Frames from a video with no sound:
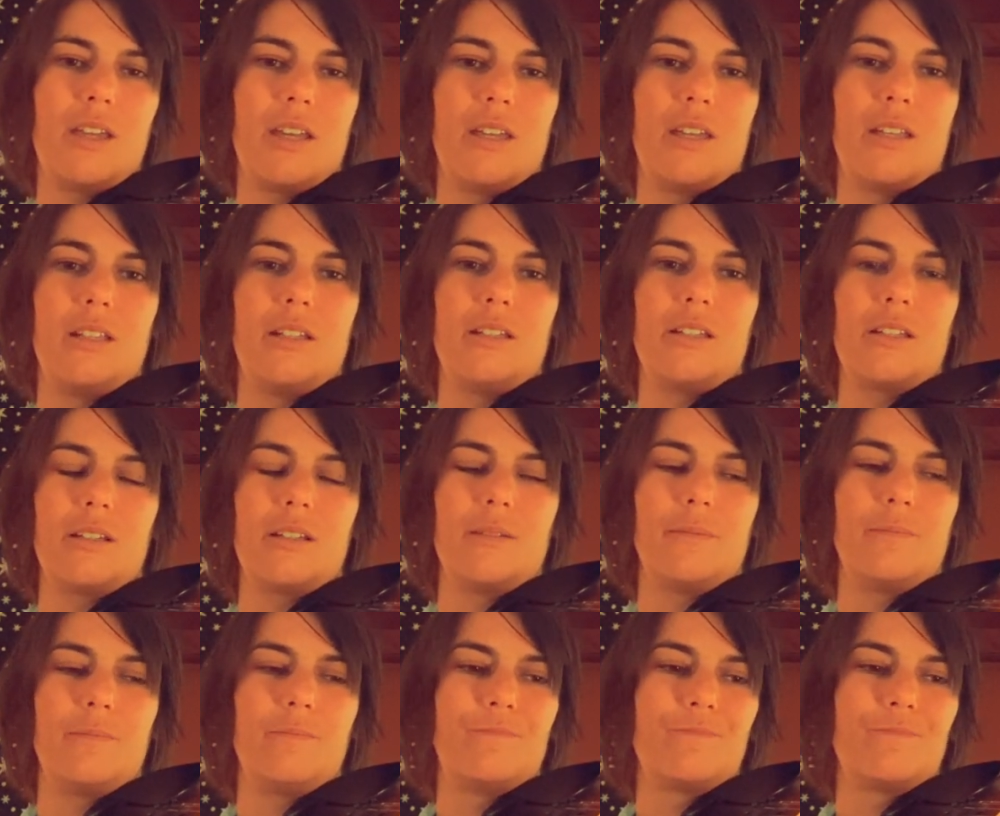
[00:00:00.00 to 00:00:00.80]

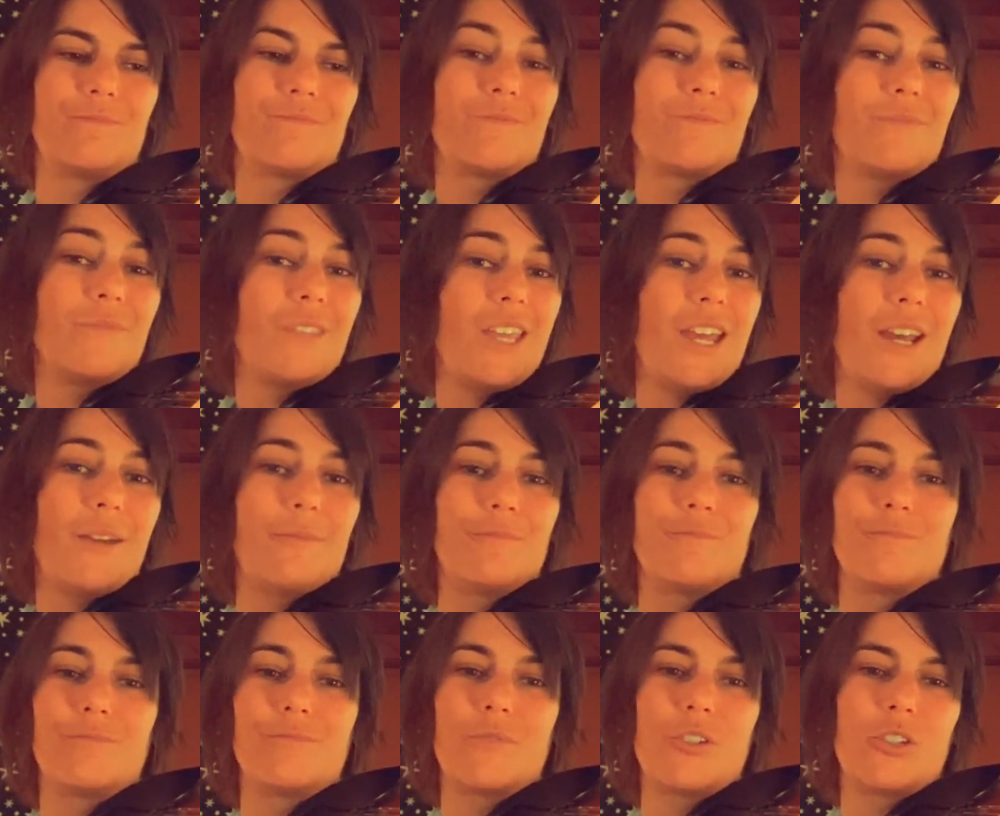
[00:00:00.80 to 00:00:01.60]
And
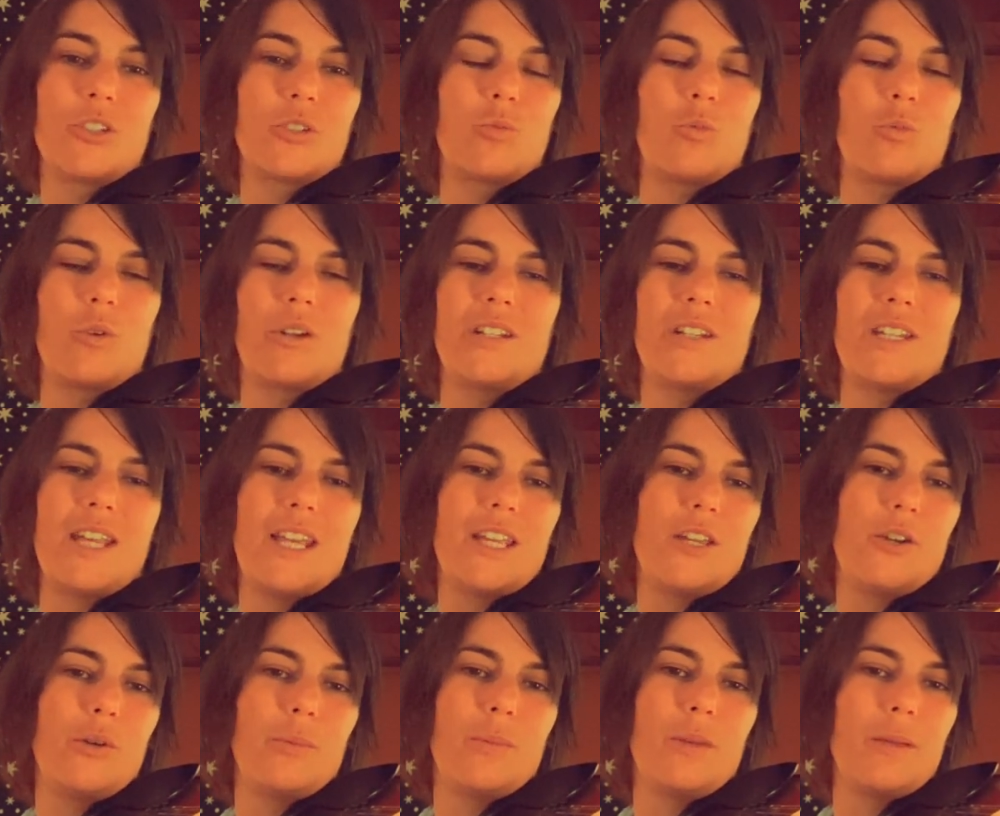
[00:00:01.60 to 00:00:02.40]
yeah, just one
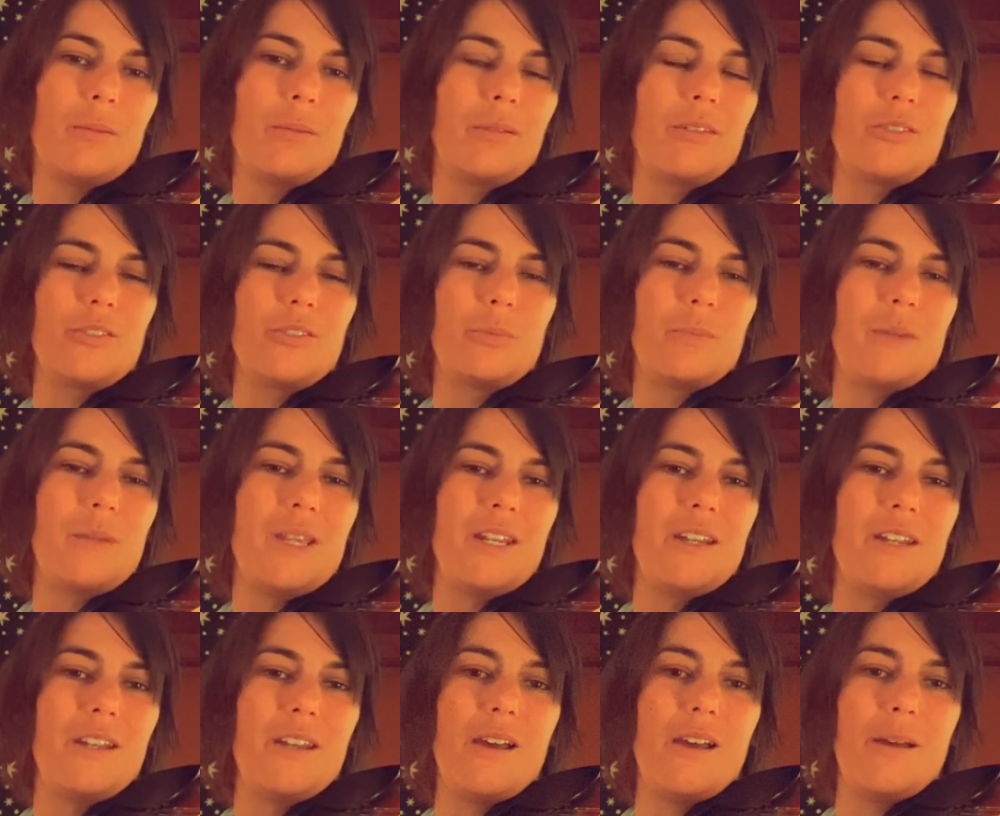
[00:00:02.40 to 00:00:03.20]
day you'll be able to
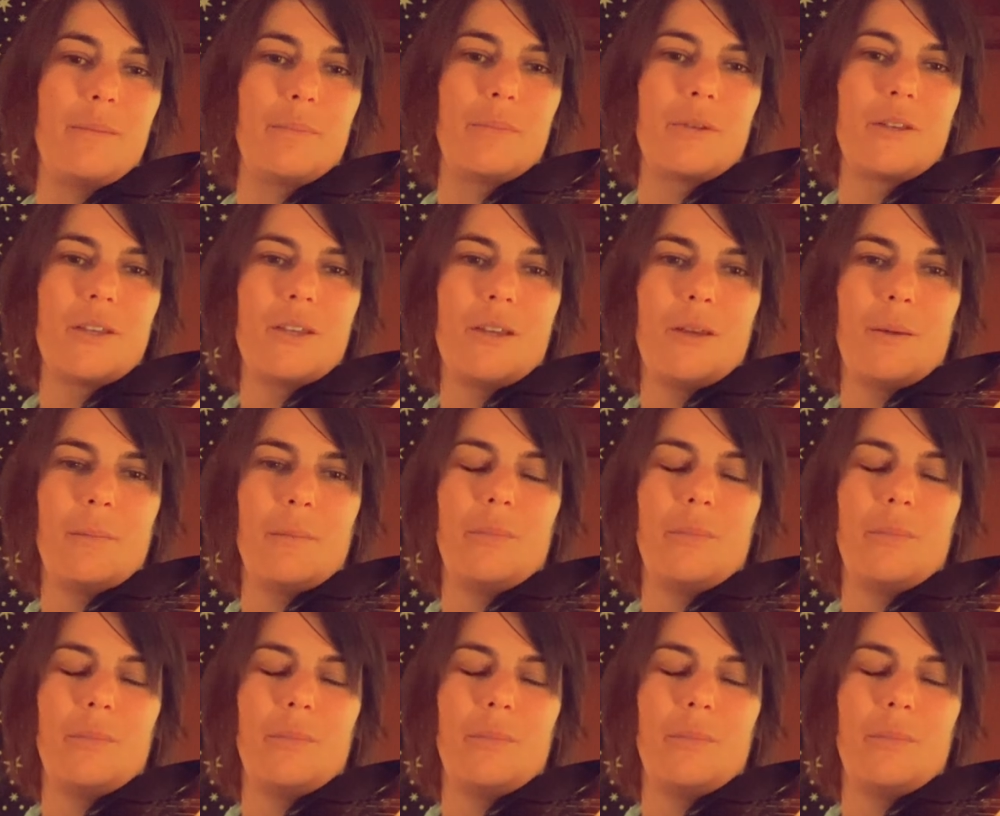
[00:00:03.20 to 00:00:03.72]
speed it up.